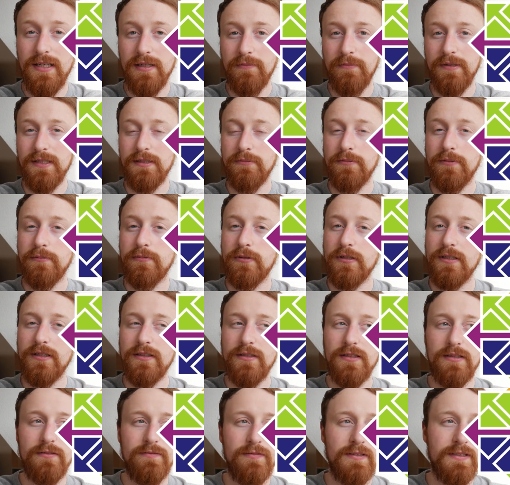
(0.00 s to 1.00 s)
meant to be pretty
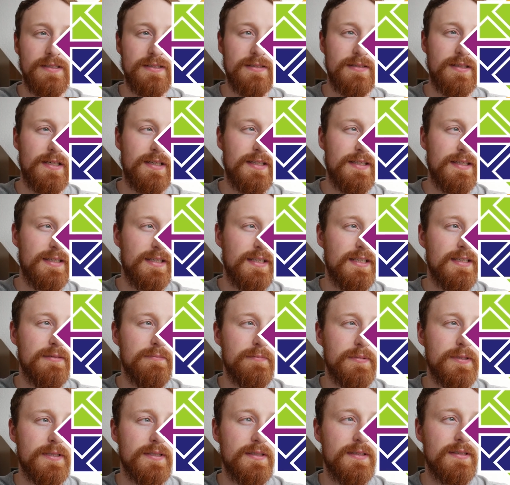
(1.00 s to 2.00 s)
good for this kind of thing,
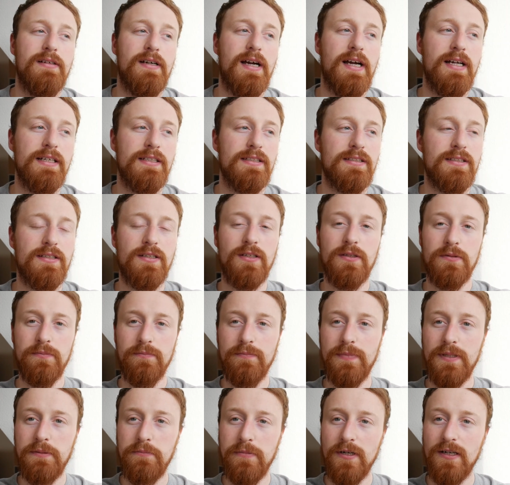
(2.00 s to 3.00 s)
but I just couldn't
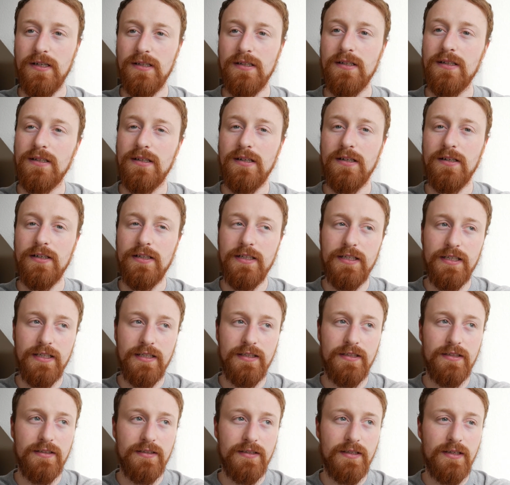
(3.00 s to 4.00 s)
be bothered
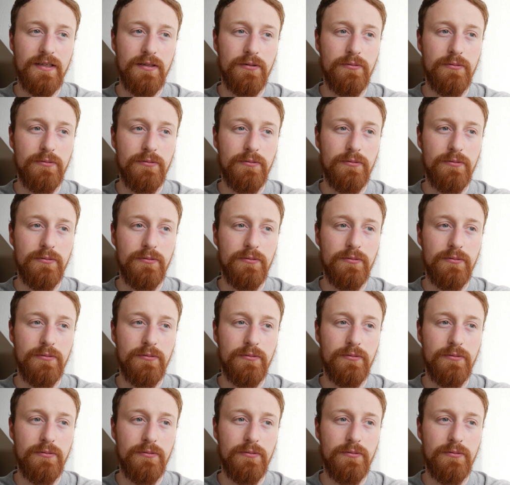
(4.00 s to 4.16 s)
learning